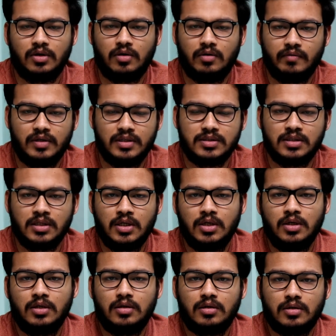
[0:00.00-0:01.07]
can always
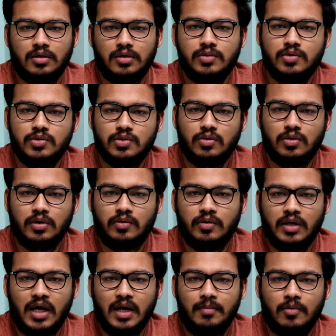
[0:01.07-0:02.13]
use Google
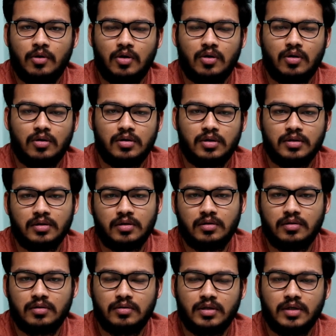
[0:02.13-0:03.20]
Colab, or
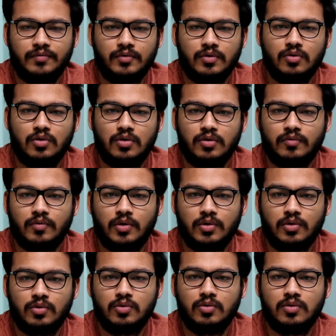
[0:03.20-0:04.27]
if you don't
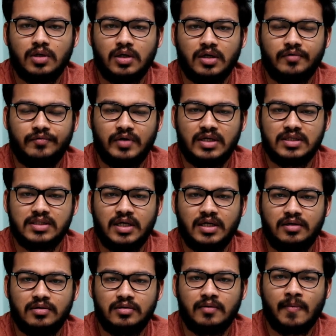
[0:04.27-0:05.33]
want to face
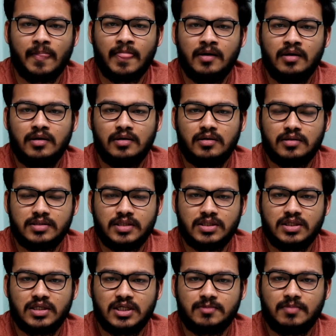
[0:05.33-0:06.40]
that
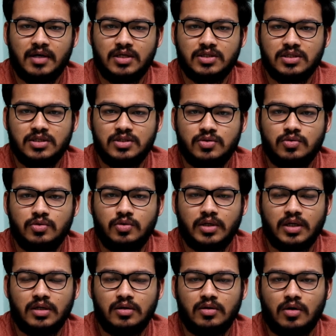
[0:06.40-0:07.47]
session expiration issue, you
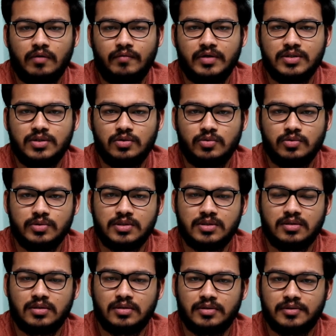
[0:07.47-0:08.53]
can always
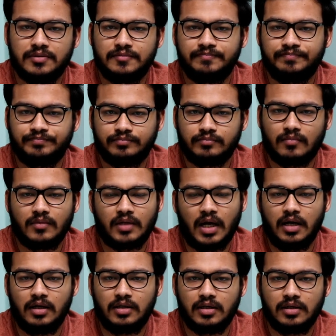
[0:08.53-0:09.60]
use
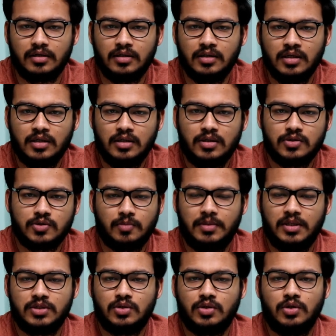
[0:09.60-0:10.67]
Kaggle kernel. So
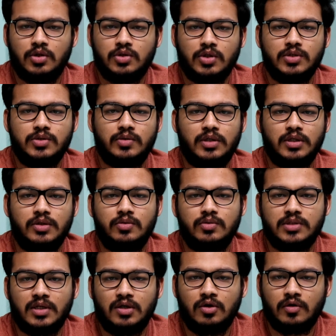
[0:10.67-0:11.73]
based on your choice, you can
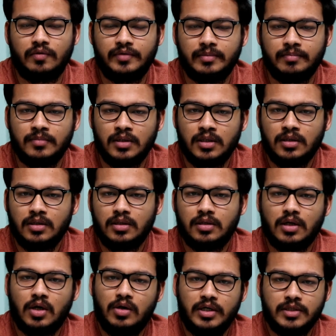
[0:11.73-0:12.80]
use any of them.
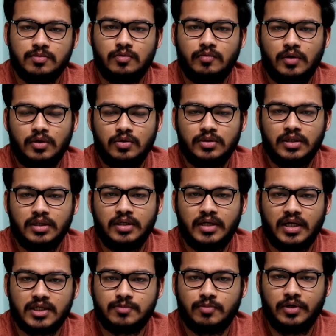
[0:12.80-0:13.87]
Now let's move on to the next